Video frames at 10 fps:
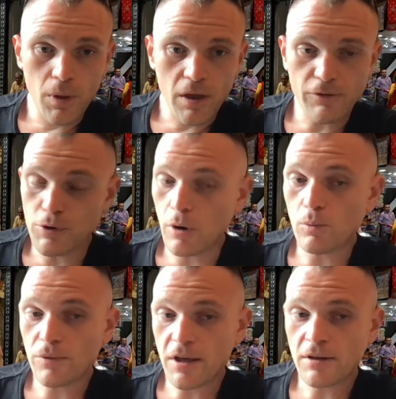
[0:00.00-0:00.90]
if you
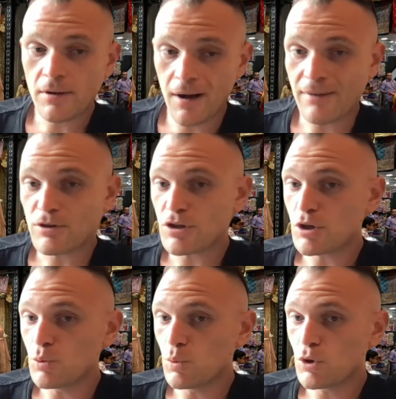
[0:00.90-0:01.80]
don't, then obviously
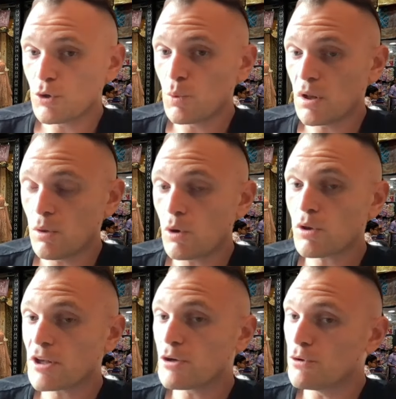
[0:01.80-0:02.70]
you you will
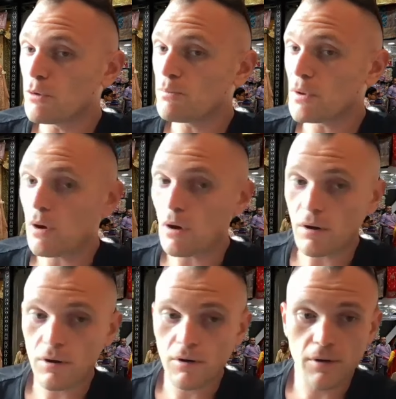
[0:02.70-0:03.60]
look like you don't belong.